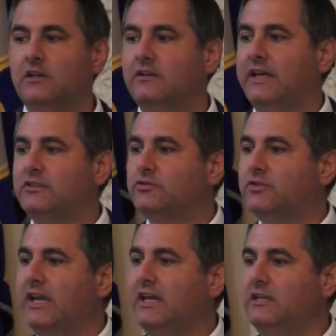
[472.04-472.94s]
that
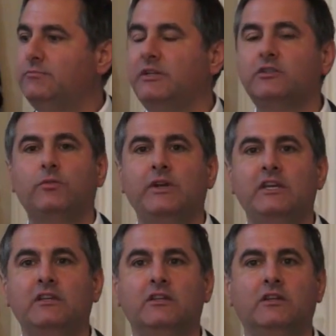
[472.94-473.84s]
trade
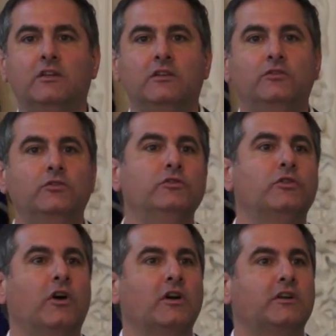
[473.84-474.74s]
between New
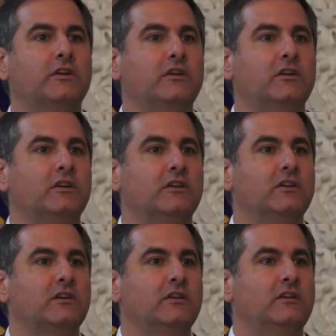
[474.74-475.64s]
York
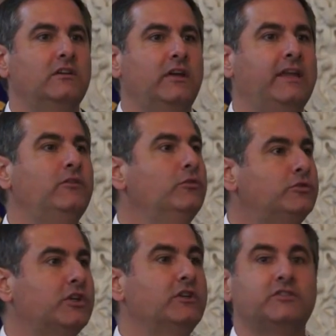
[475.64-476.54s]
and New
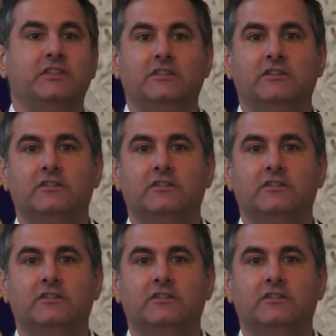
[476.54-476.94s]
Jersey